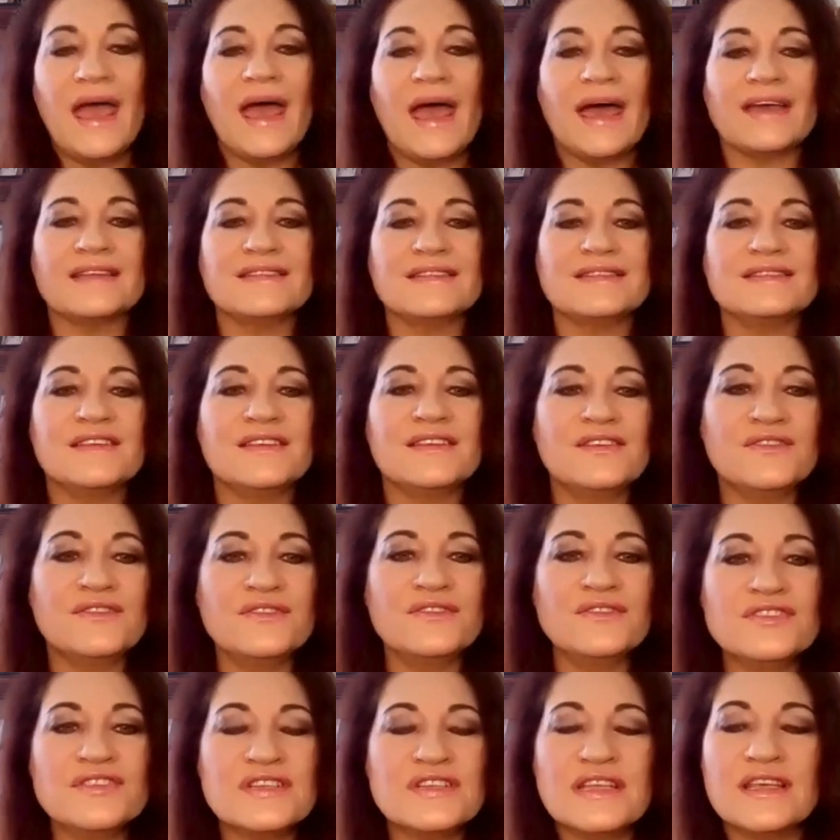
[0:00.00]
And
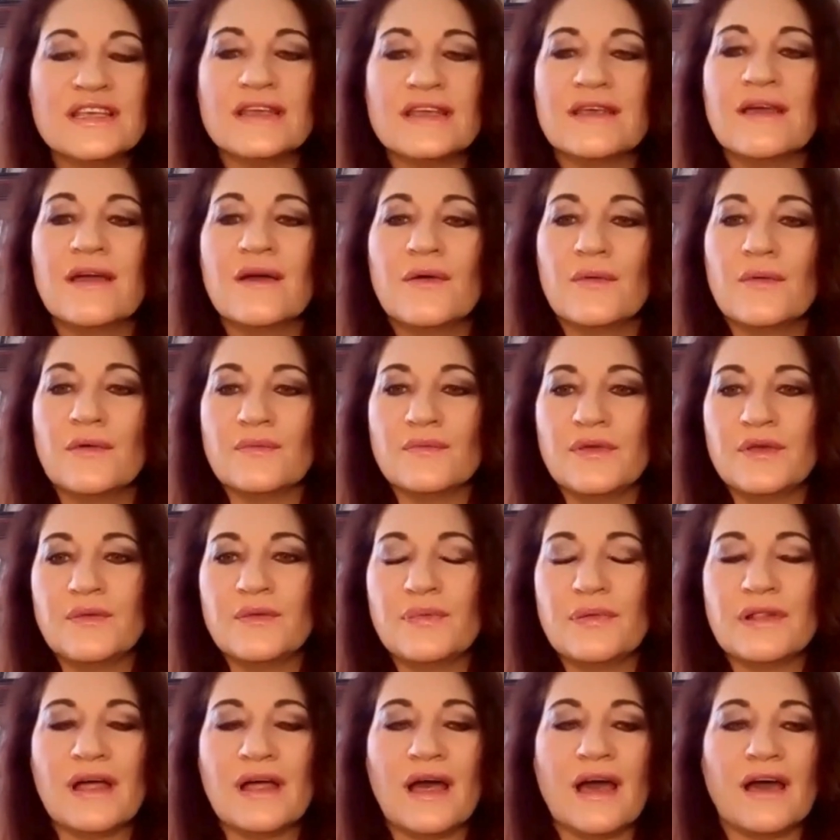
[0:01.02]
usually, when
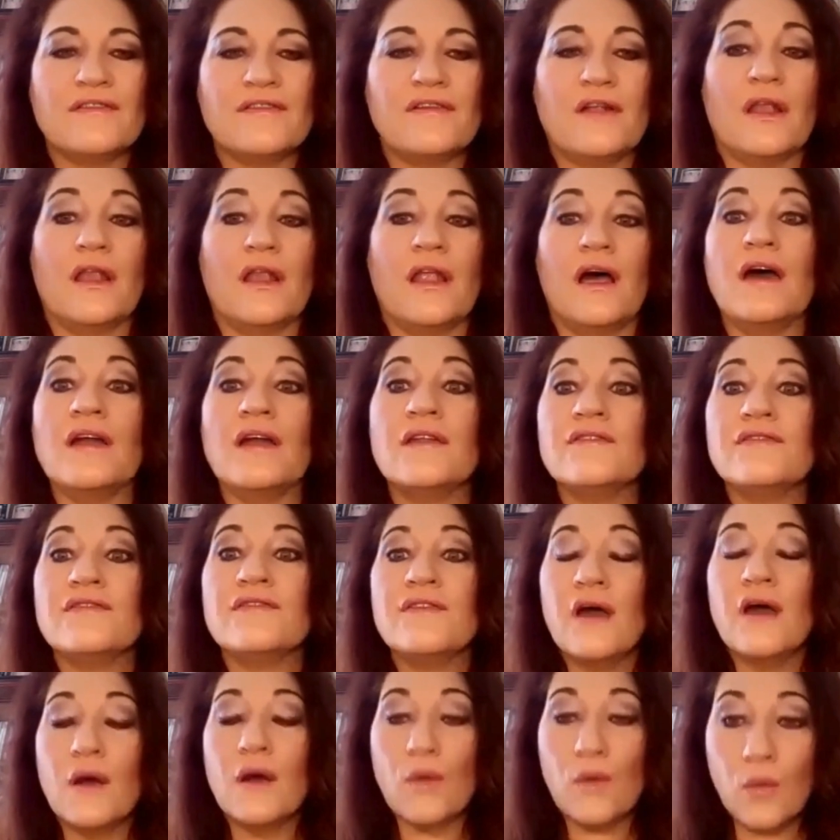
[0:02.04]
people have a lot of
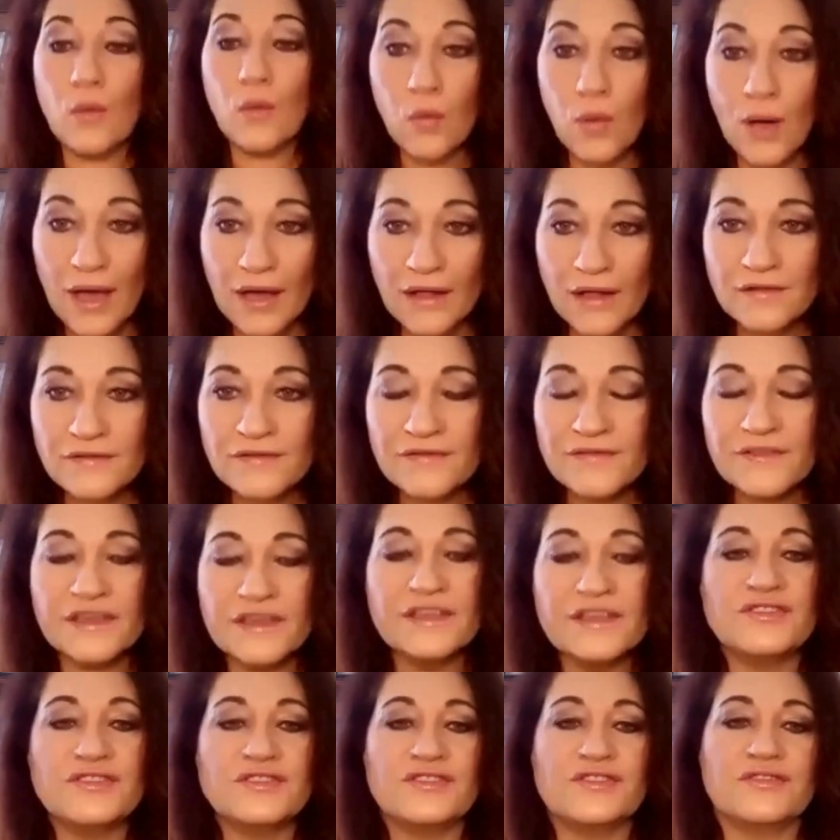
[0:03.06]
wealth
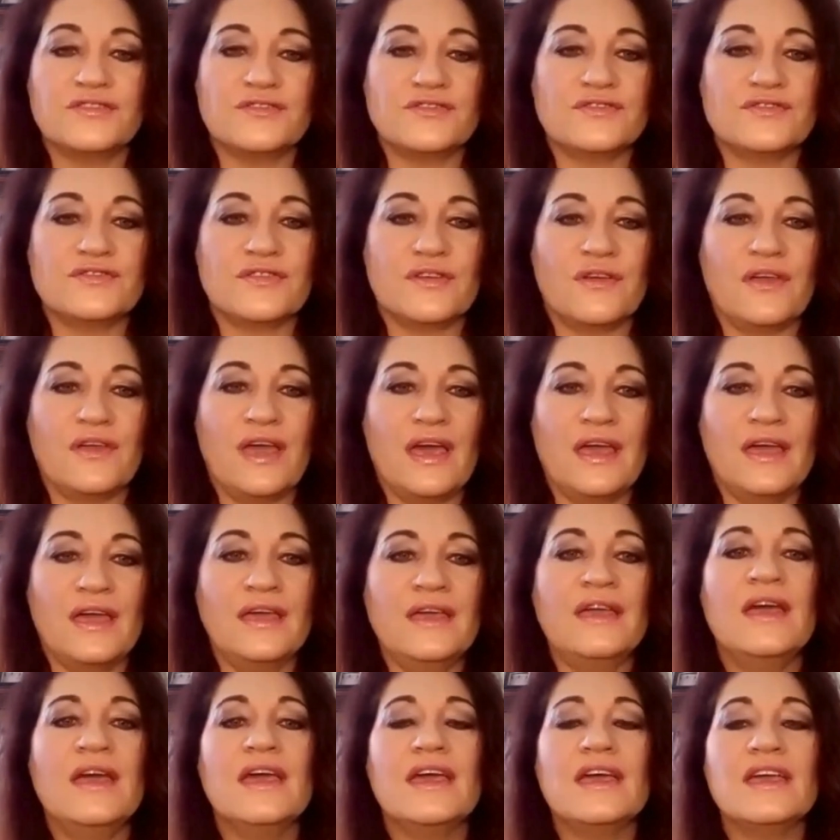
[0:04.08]
issues,
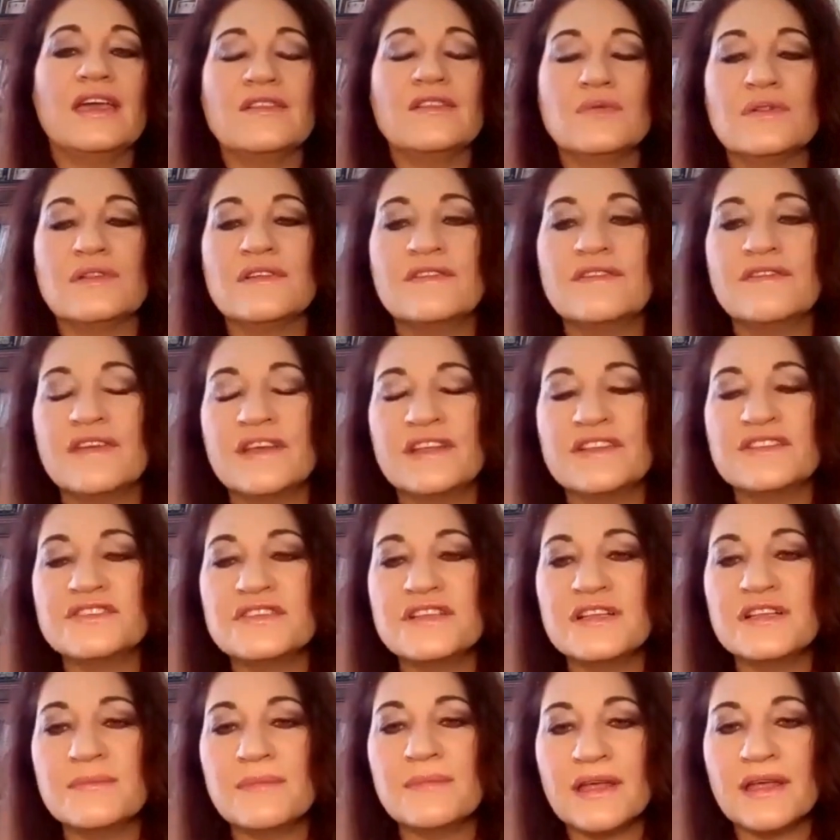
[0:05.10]
okay, it will
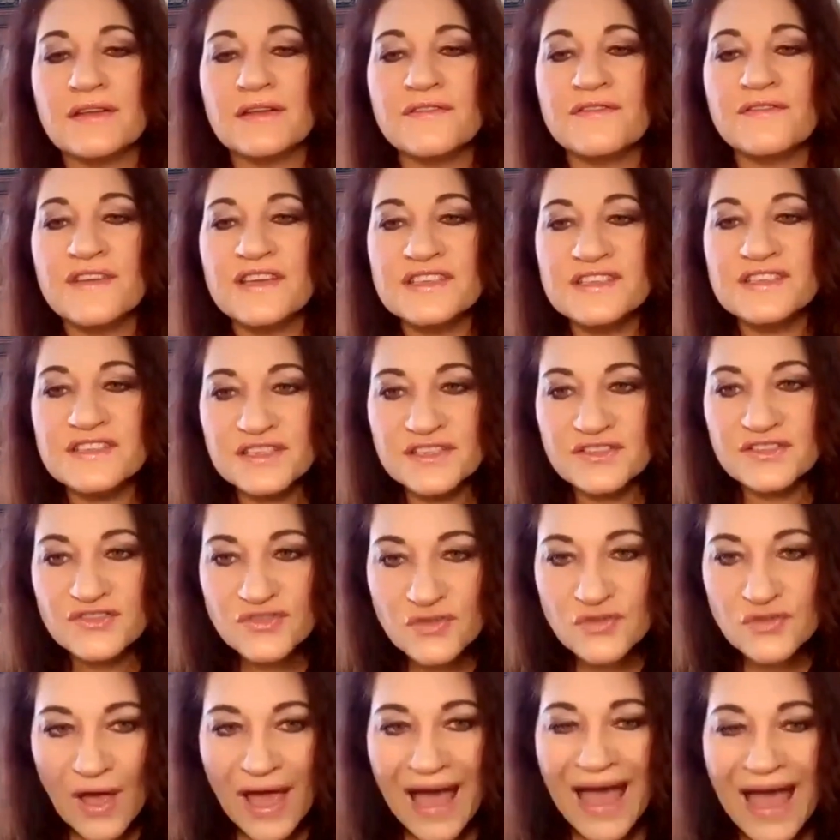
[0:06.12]
eventually manifest
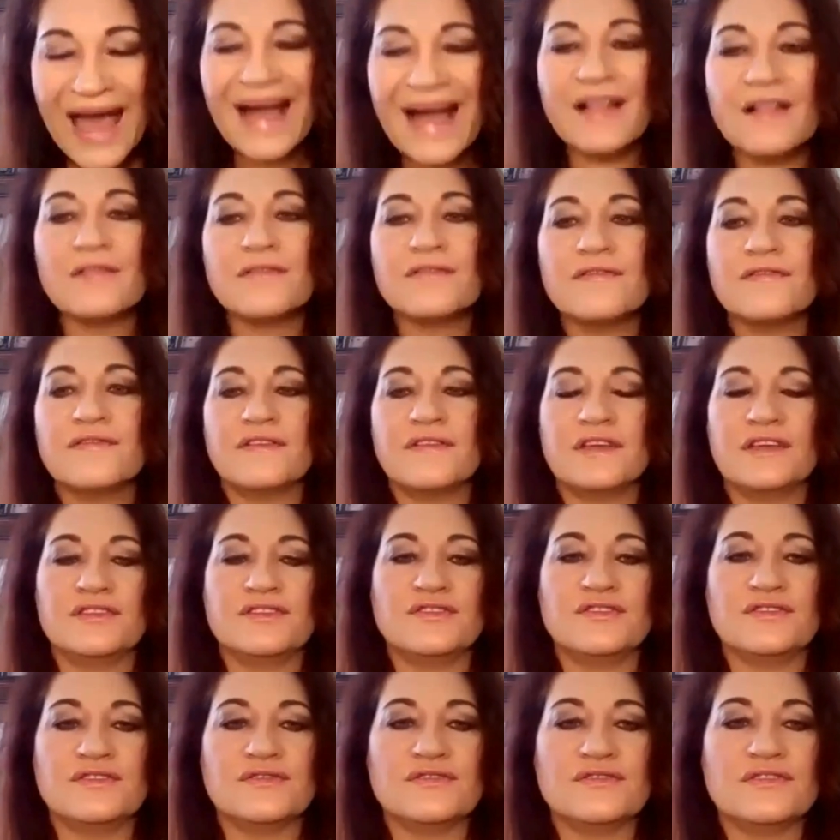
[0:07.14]
into health
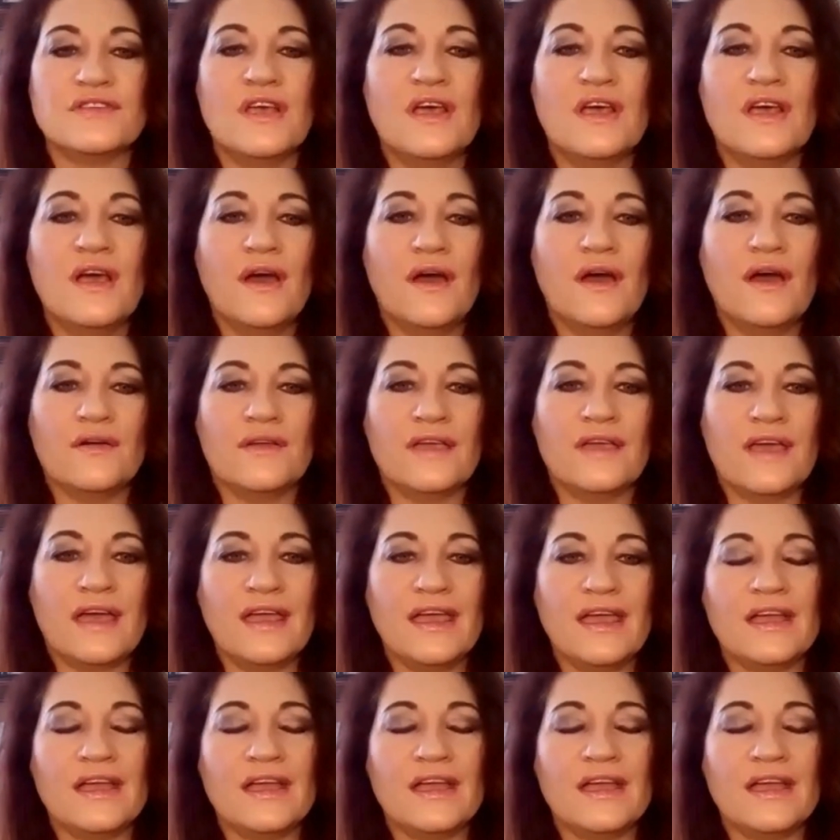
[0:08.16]
issues, okay.